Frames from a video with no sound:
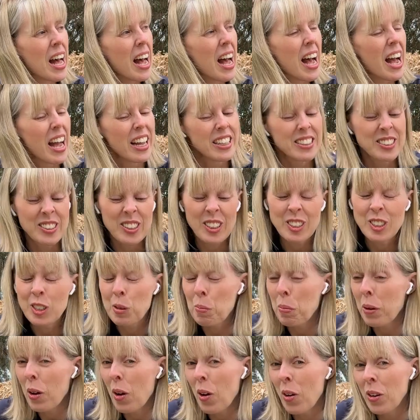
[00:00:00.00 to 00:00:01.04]
And so, to
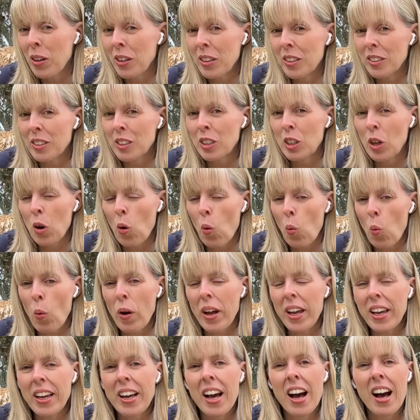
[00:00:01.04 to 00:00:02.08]
be honest,
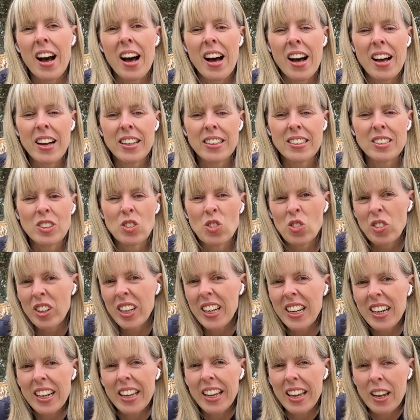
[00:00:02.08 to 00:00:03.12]
we can't
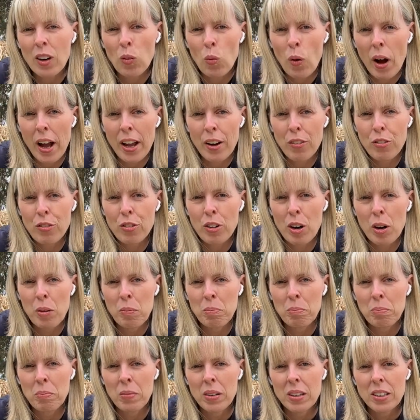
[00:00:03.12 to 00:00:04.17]
really get away
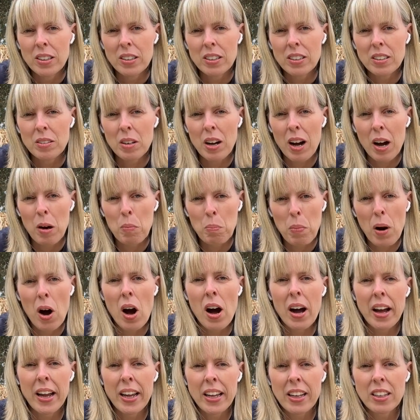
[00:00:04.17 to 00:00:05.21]
from
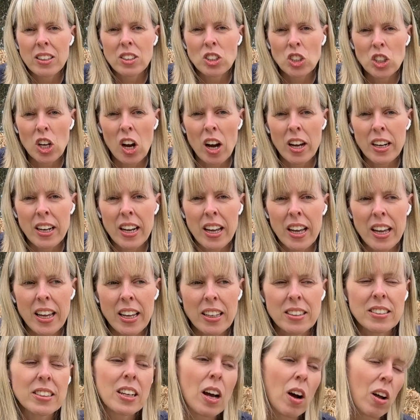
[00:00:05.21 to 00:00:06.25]
buying
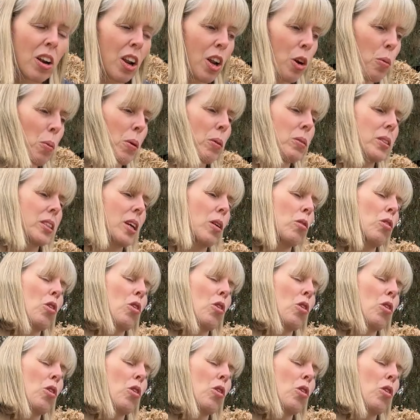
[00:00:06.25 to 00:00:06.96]
Chinese. Now, a lot of people say, of